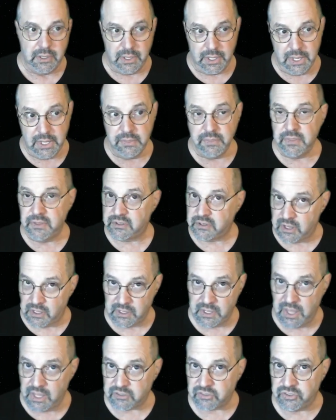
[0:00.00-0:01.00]
In the
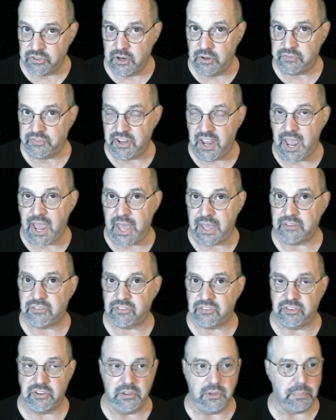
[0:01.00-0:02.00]
collection of
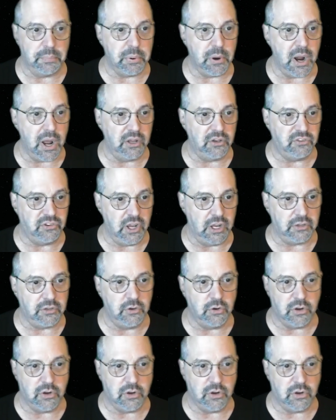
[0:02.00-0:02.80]
tasks in the project,